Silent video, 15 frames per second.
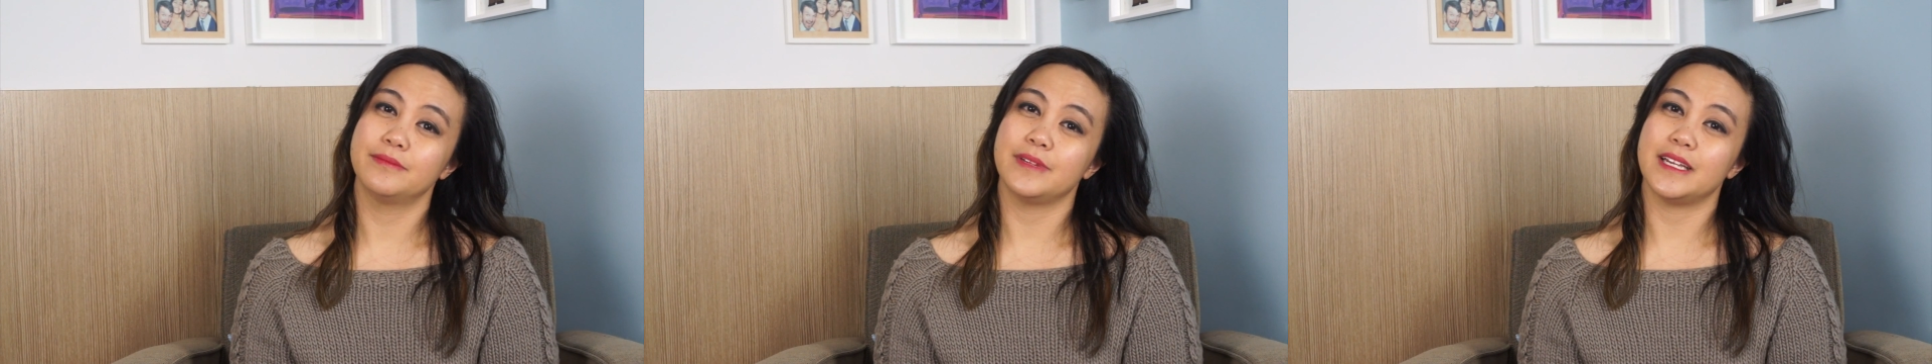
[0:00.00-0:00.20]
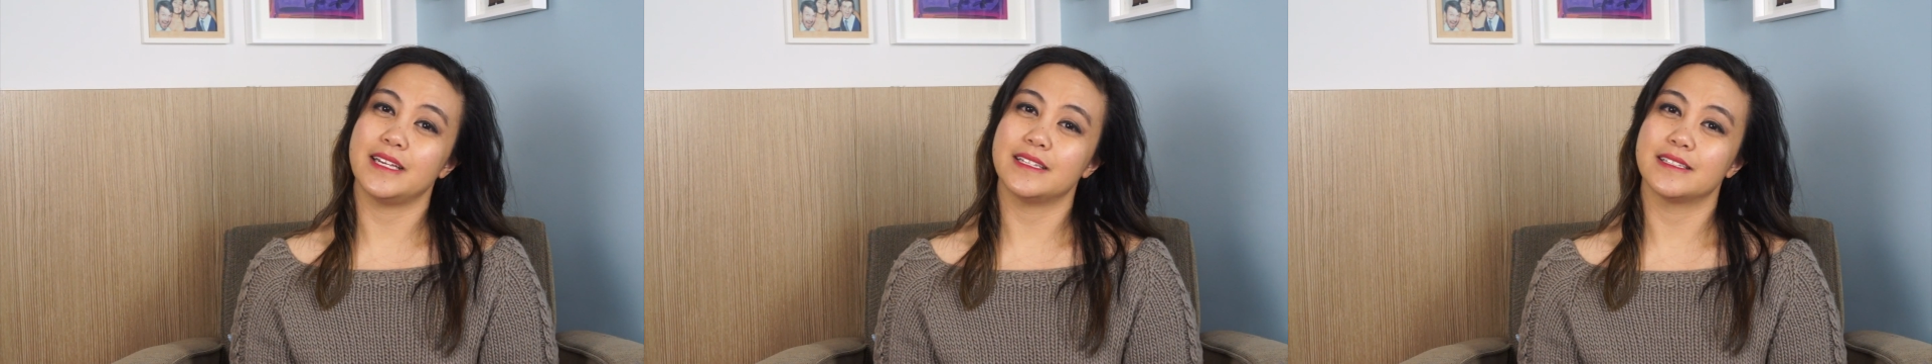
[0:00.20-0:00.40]

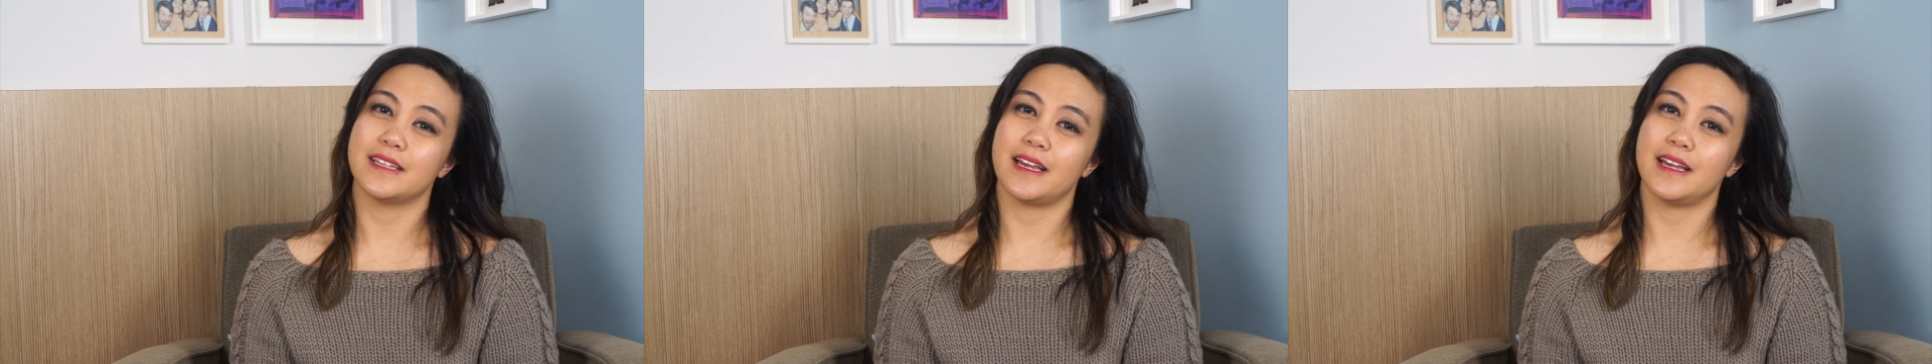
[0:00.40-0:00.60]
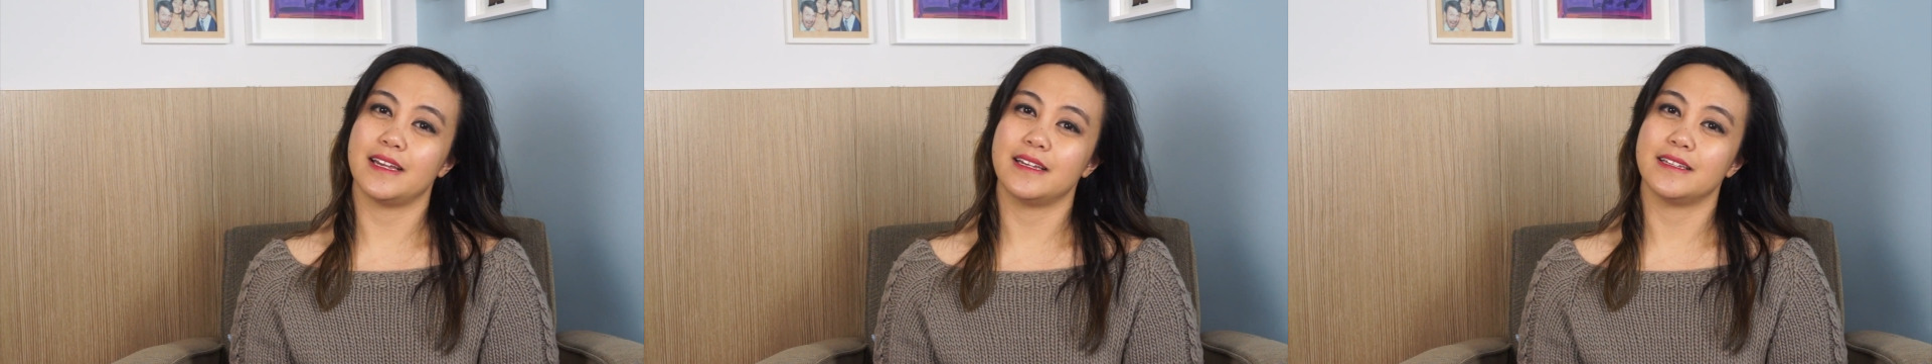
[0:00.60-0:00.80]
is
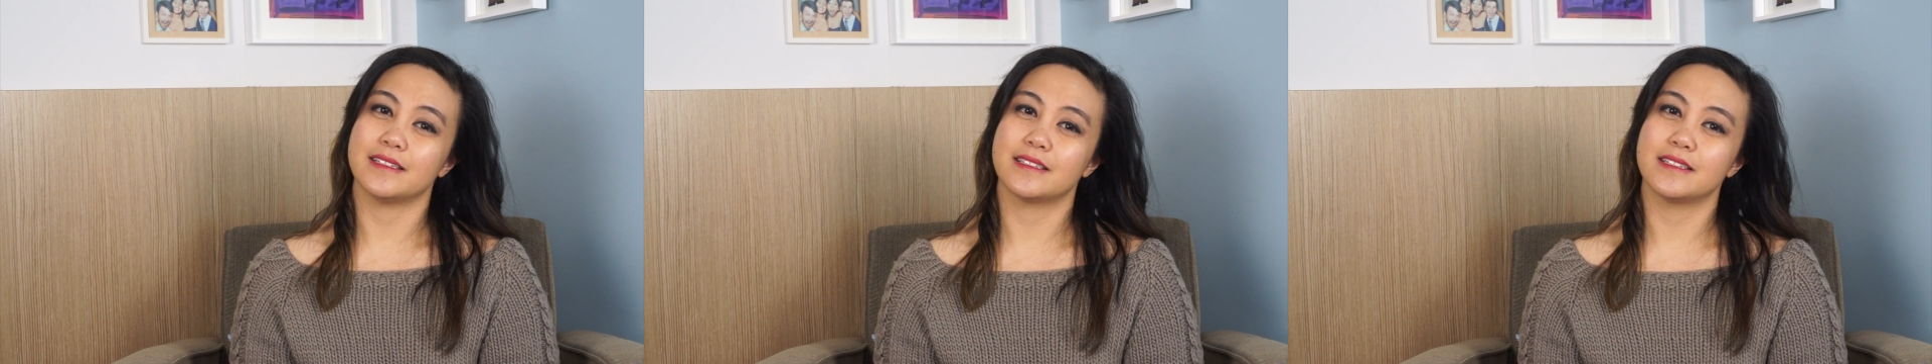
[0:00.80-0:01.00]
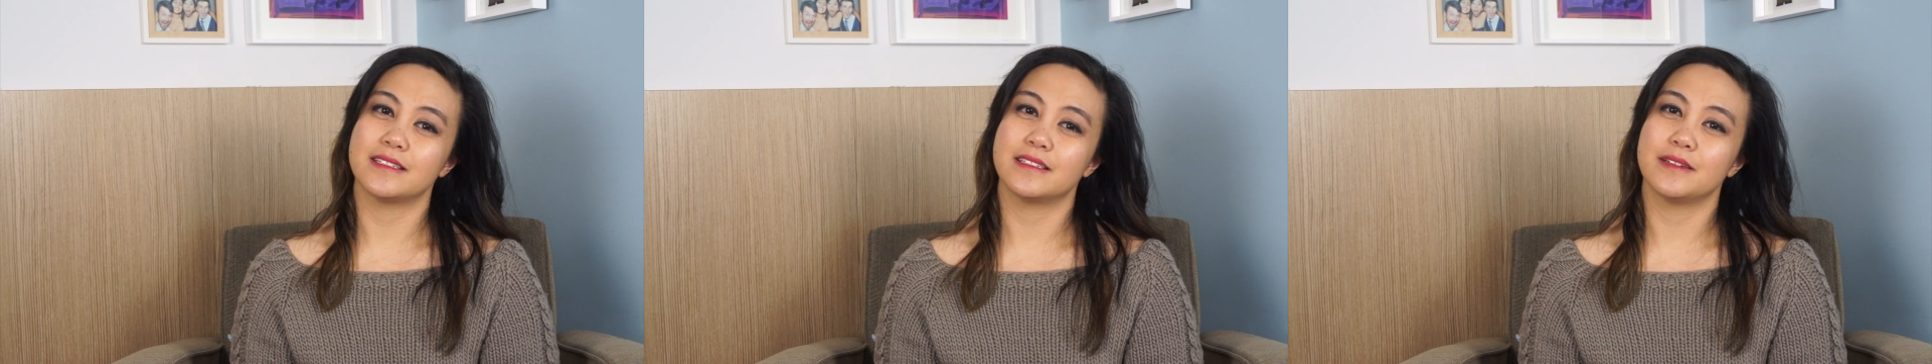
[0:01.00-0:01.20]
a
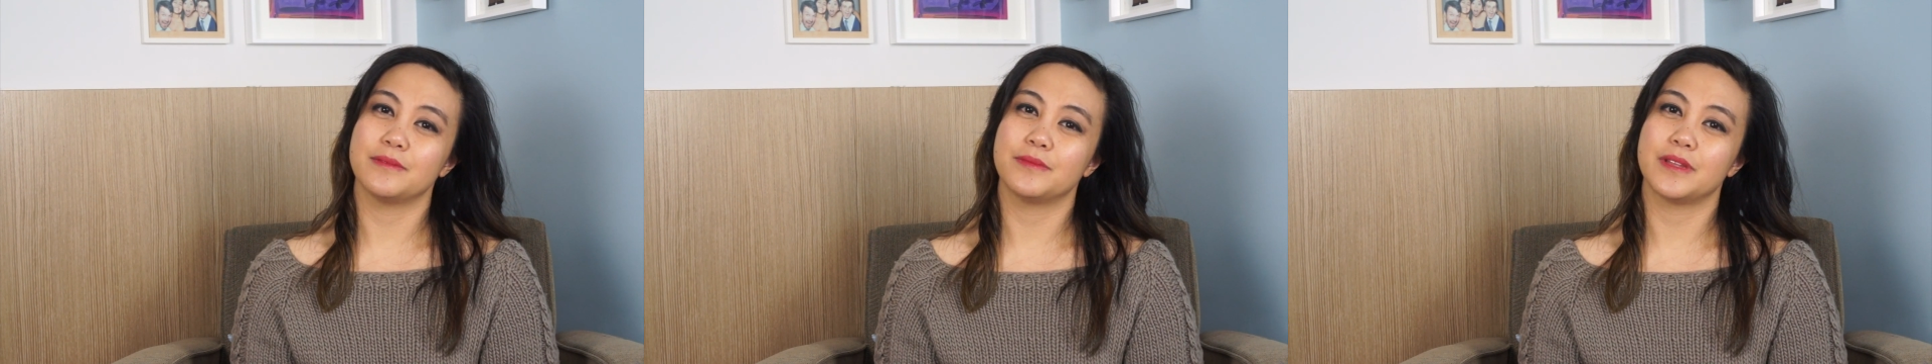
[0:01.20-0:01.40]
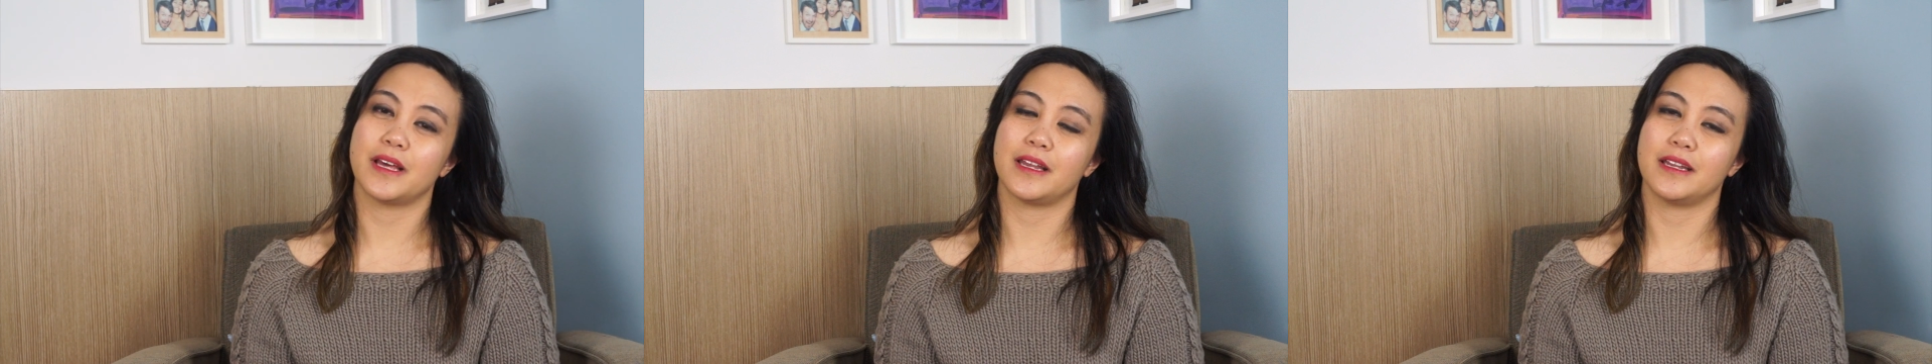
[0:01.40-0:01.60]

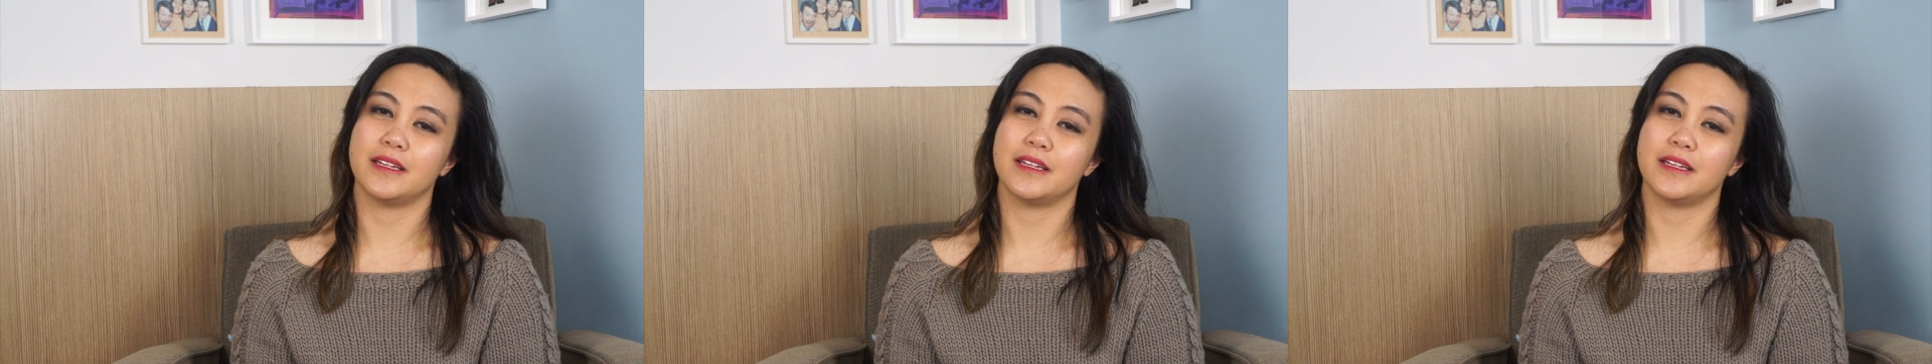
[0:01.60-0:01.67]
system that